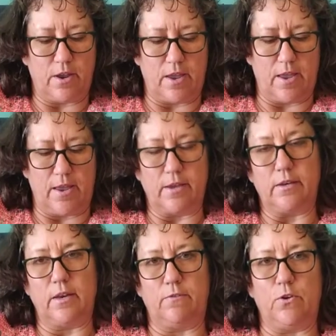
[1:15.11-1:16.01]

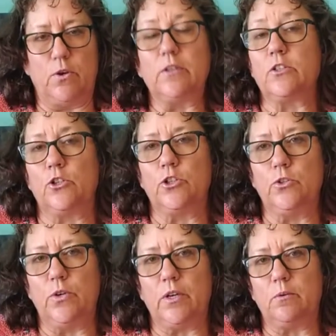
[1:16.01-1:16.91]
And if you can
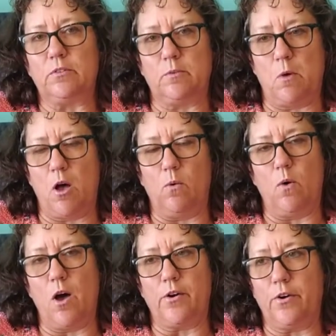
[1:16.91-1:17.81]
dilute it with some hot
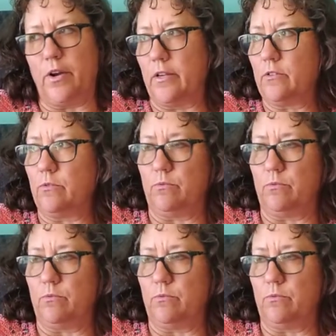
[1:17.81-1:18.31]
water, it